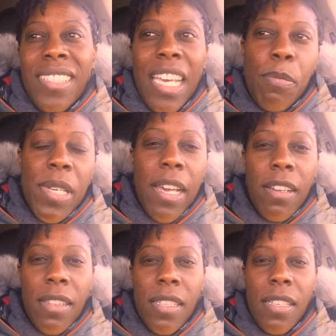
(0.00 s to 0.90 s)
can be
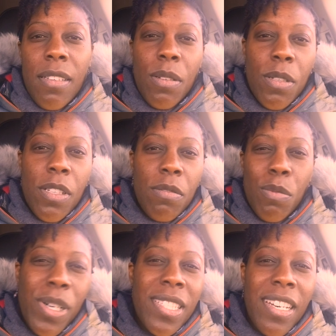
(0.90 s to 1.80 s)
healthy or
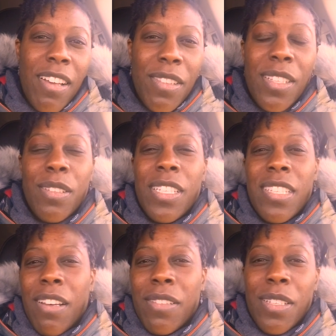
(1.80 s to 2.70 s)
wasn't healthy, is
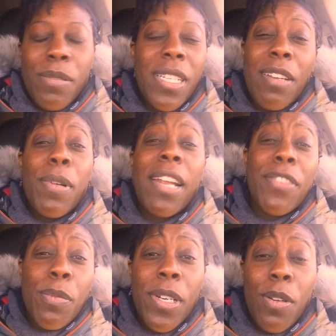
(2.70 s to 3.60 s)
healthy, whatever
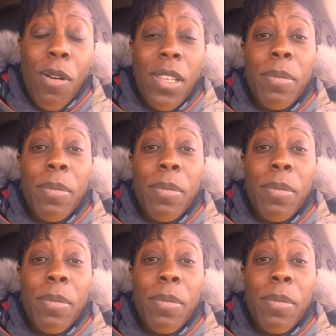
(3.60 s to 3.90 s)
you want to call it.